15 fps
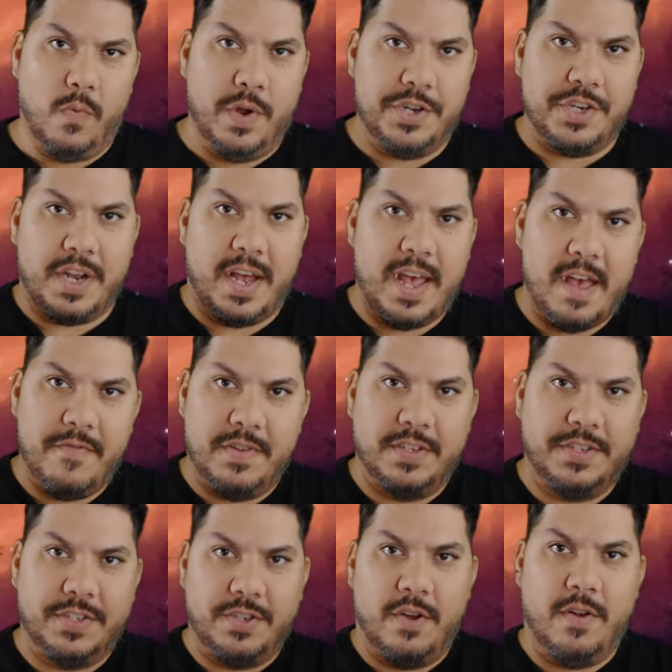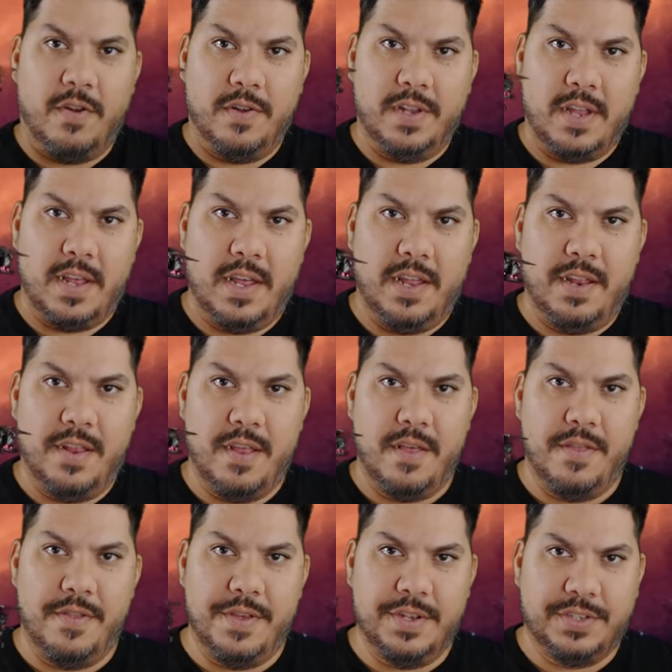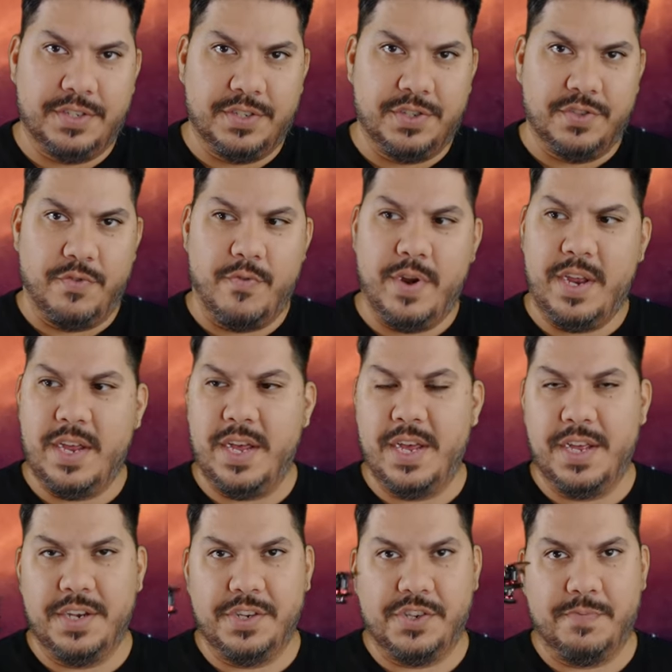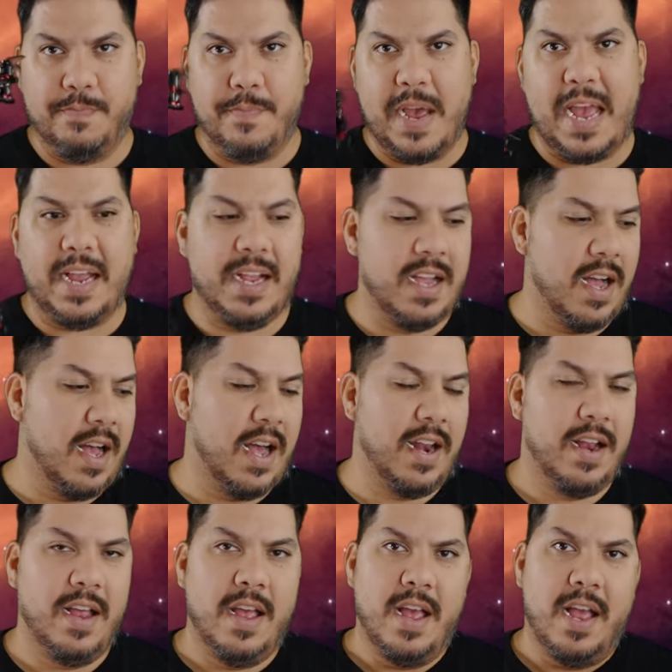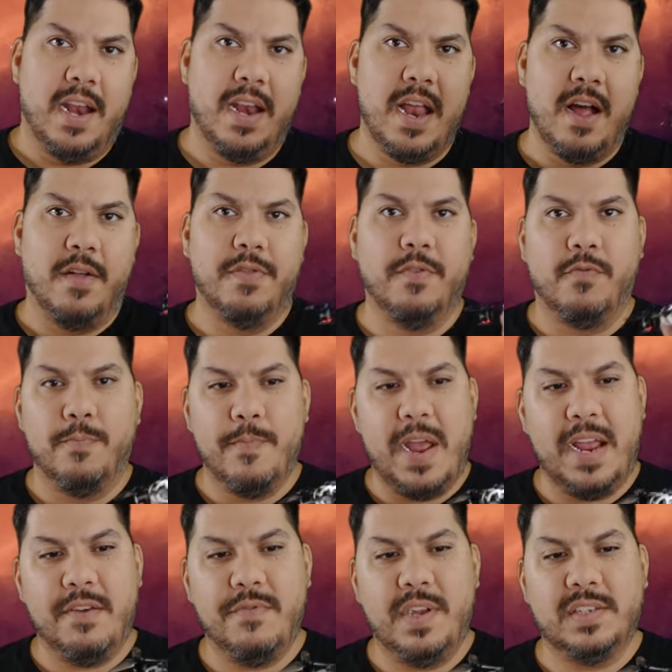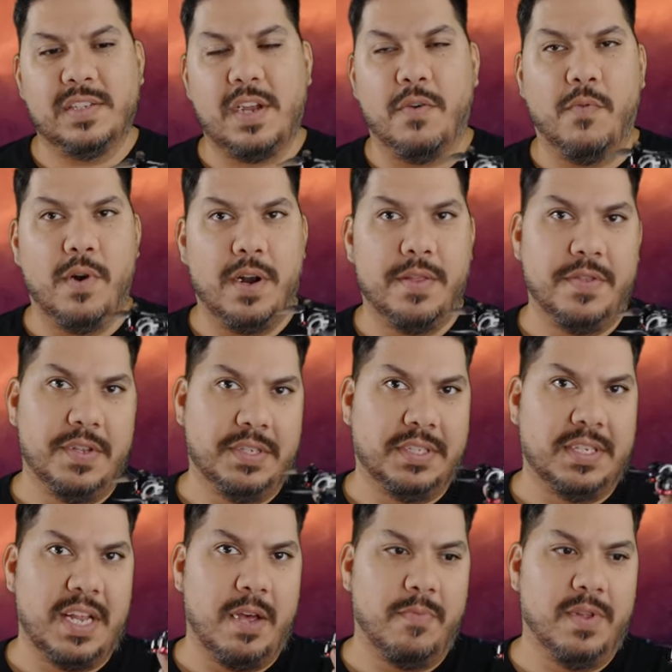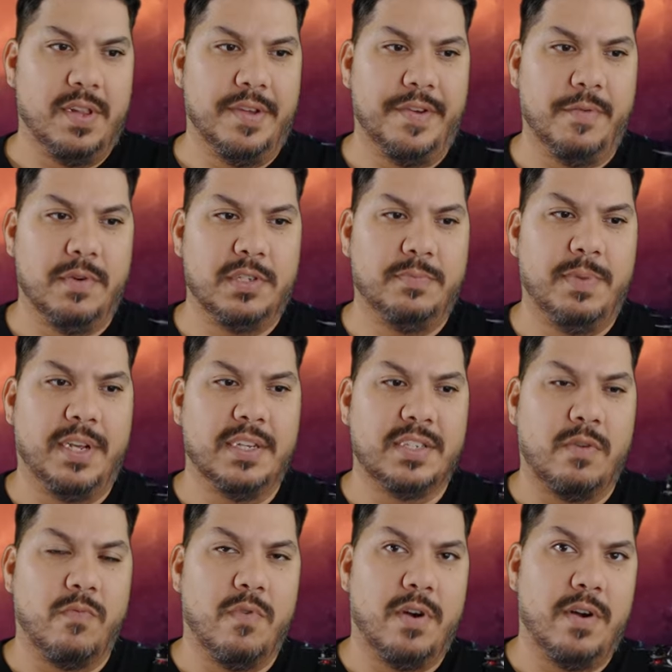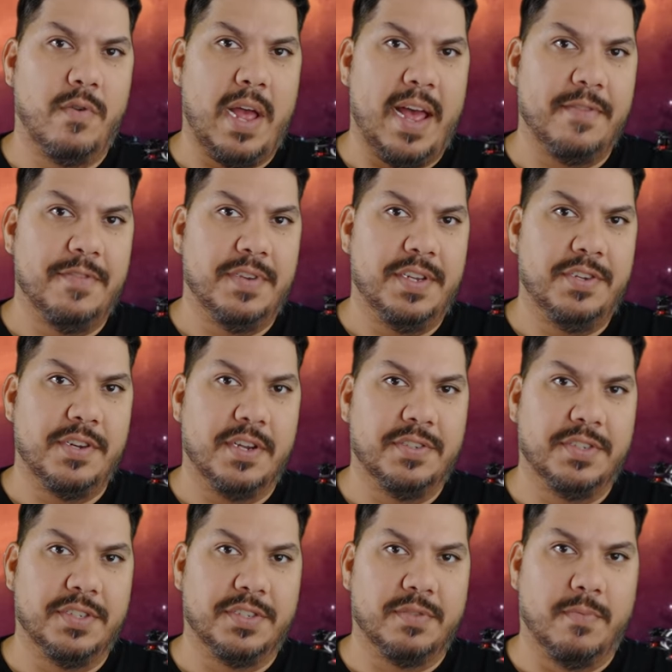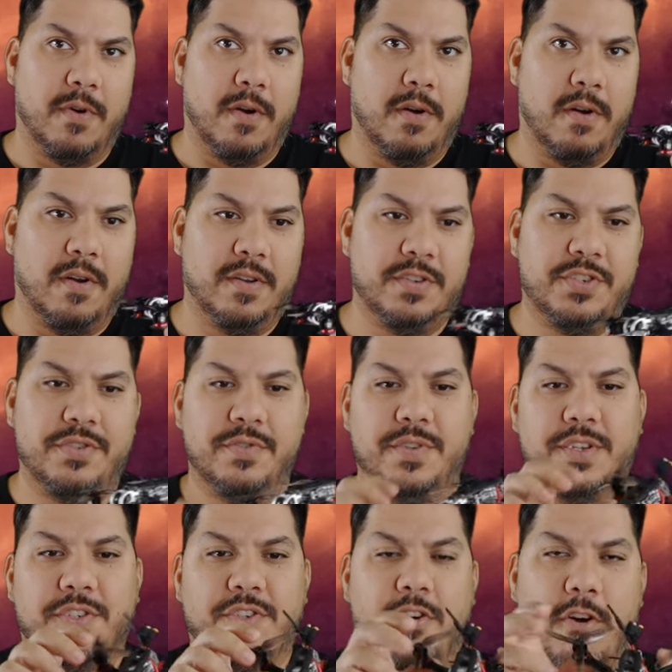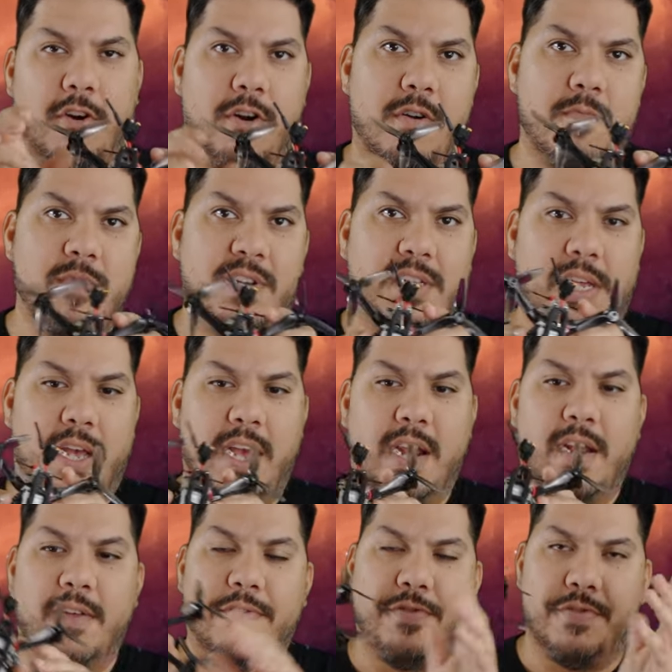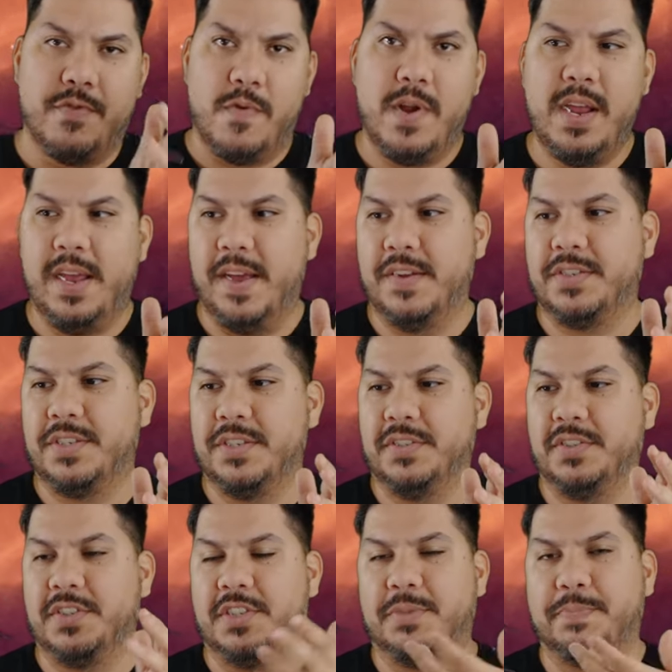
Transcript: which I have installed in this 3-inch Banggood. Now, the main reason I wanted this Nebula was because I wanted to add the DJI system onto this Armattan 3-inch. This is the